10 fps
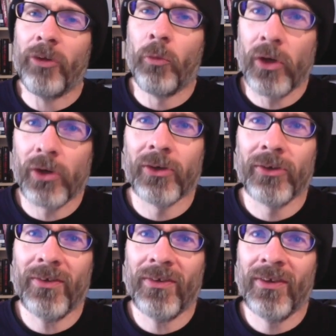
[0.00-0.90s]

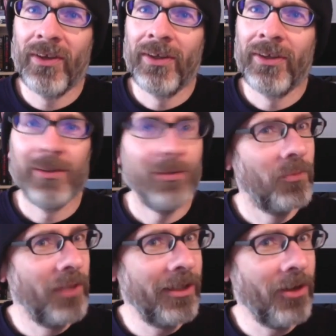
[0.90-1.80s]
words,
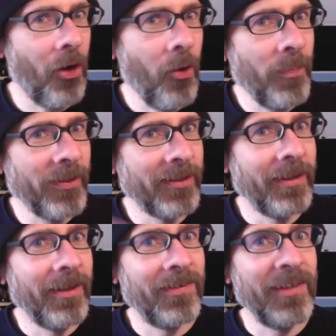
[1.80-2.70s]
we could
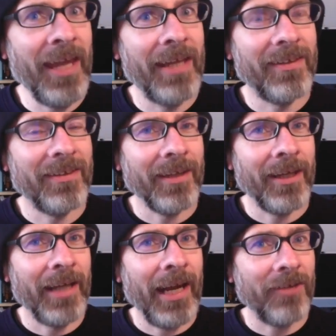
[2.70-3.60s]
open this gate
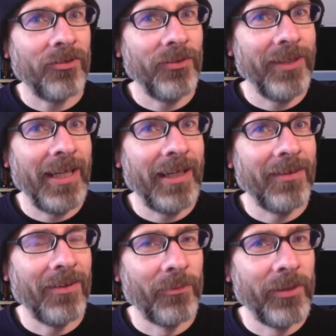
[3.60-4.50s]
and actually get
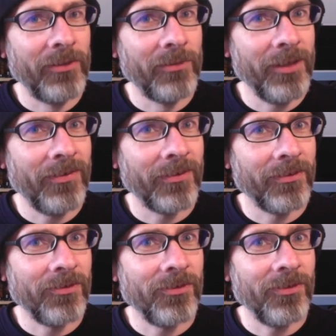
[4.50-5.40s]
into the real
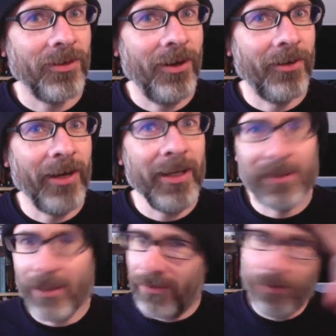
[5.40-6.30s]
research. All right,
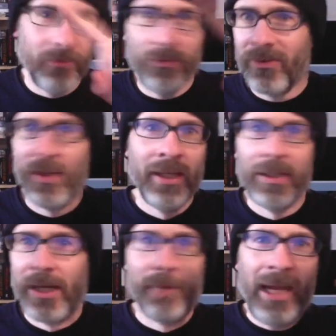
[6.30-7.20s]
let's use
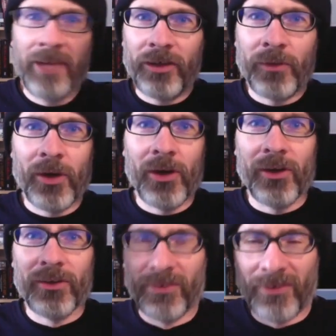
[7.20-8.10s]
the magic
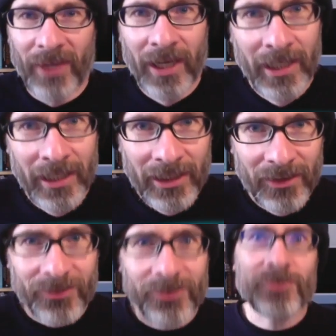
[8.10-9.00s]
words.
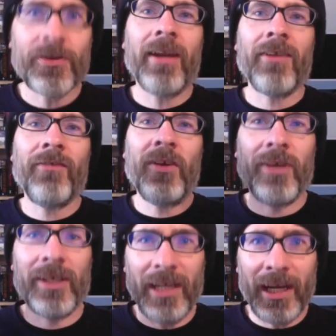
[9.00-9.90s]

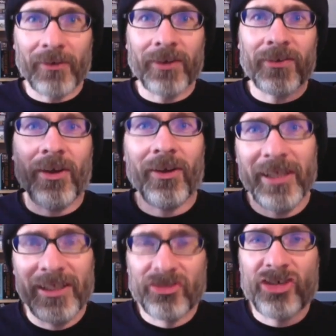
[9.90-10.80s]
Stratospheric
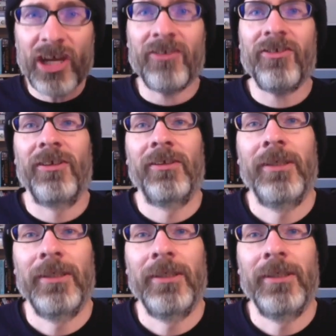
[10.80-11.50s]
aerosol injection.